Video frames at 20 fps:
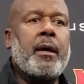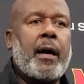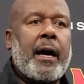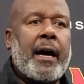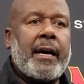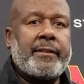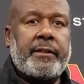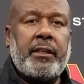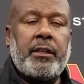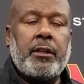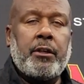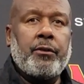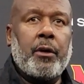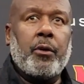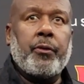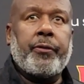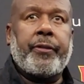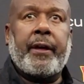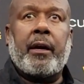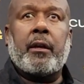I see
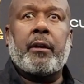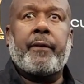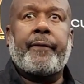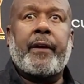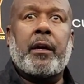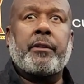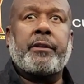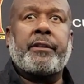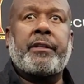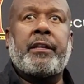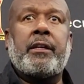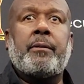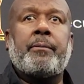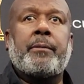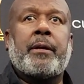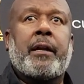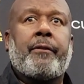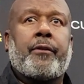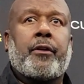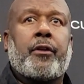growth out of our
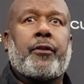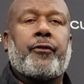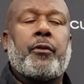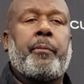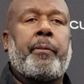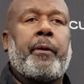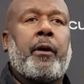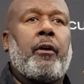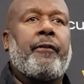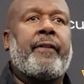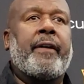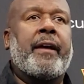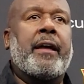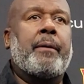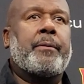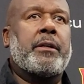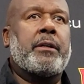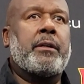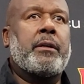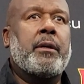team, out of our football
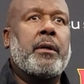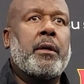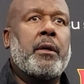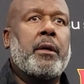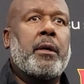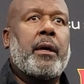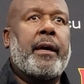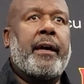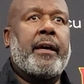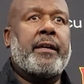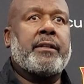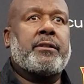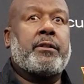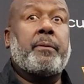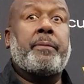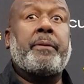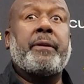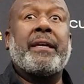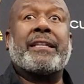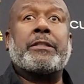family, as to
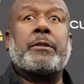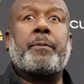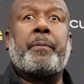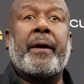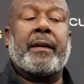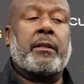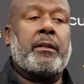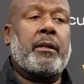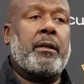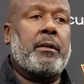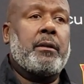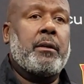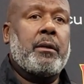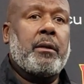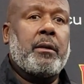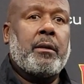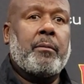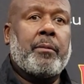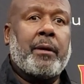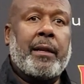be expected,
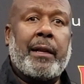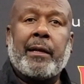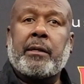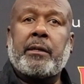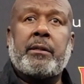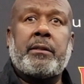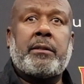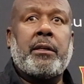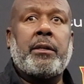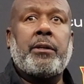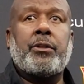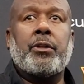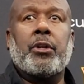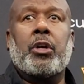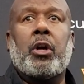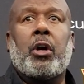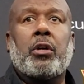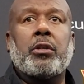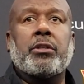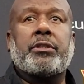but I continue to
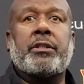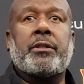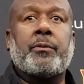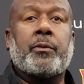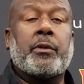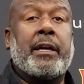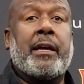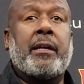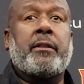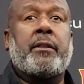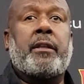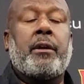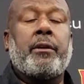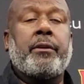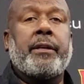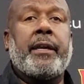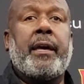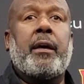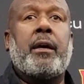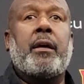caution. We're not there
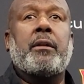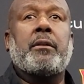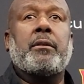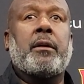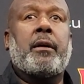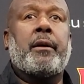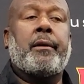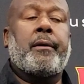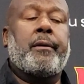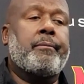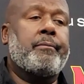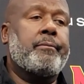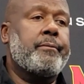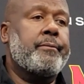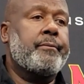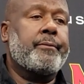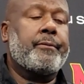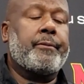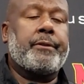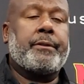yet.
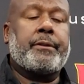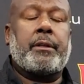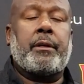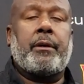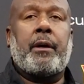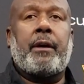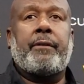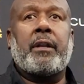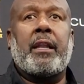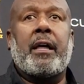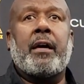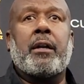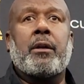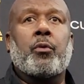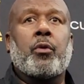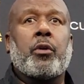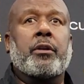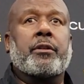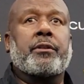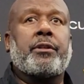We still have a lot of
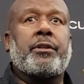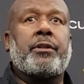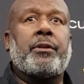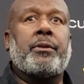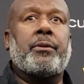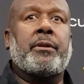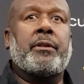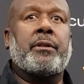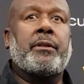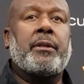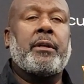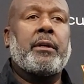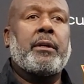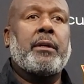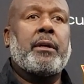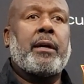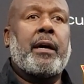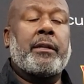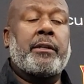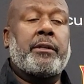work to do, and
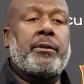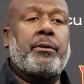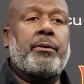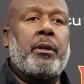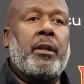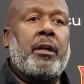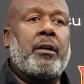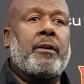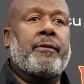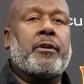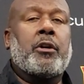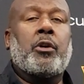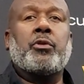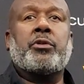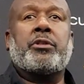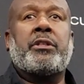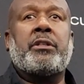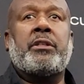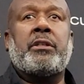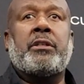I do love
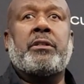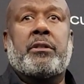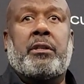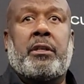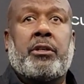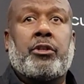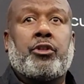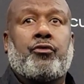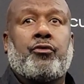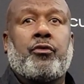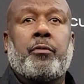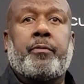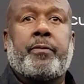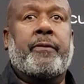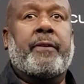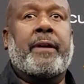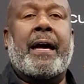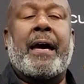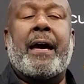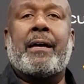coaching this group
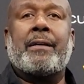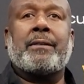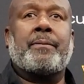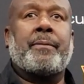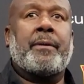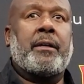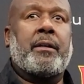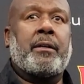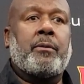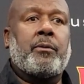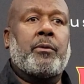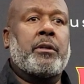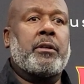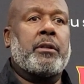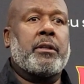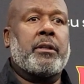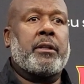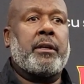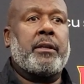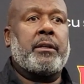of guys, man. One of
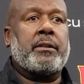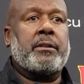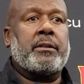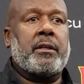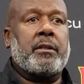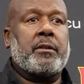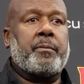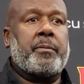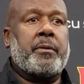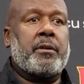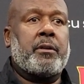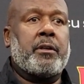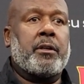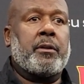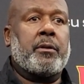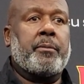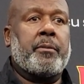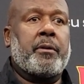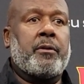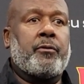the things that's
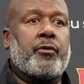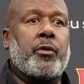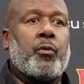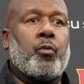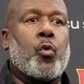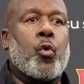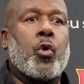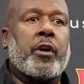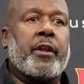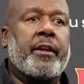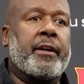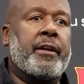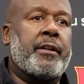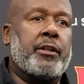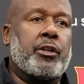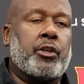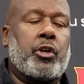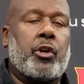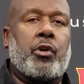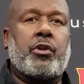been rewarding and
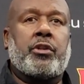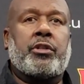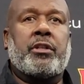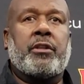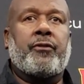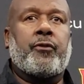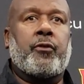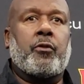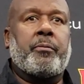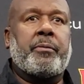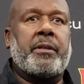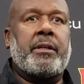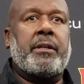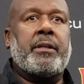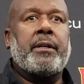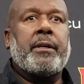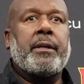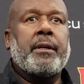encouraging for me